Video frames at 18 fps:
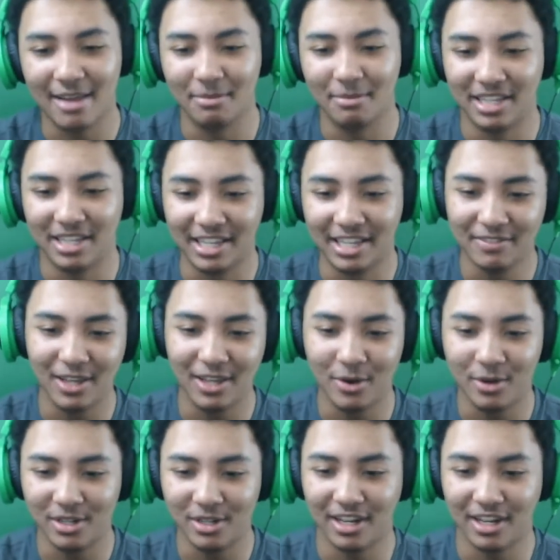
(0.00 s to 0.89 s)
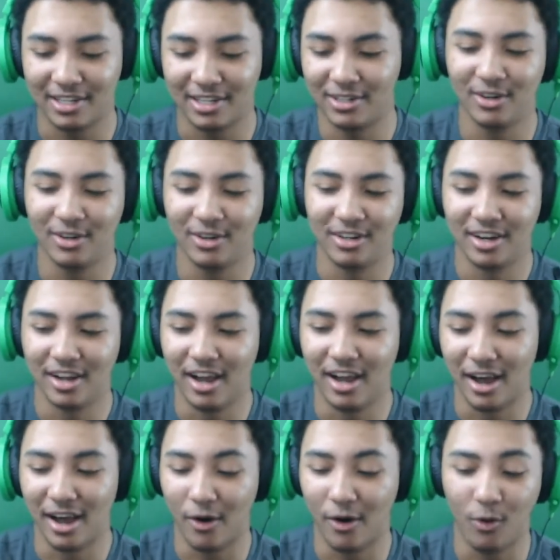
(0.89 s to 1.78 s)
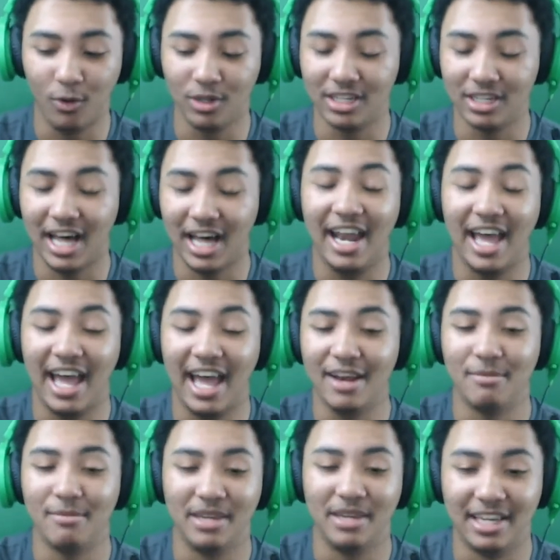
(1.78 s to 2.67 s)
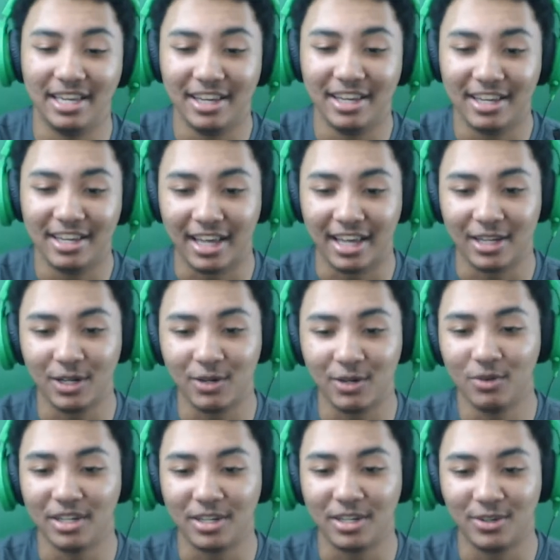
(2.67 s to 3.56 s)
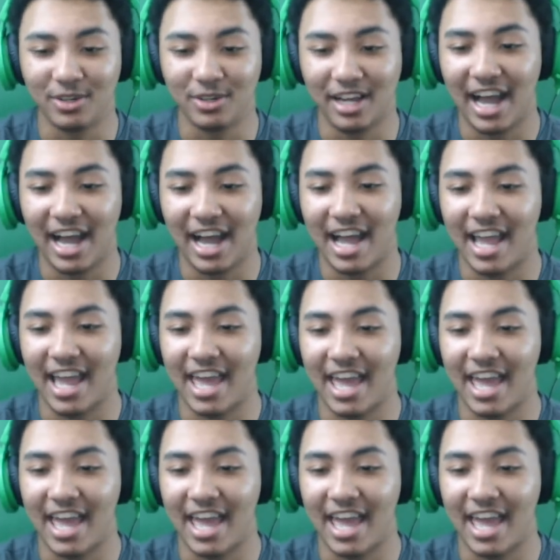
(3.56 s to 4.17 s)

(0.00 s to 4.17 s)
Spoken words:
I mean, even though you're a whole lot ahead of me, like you're a really cool guy.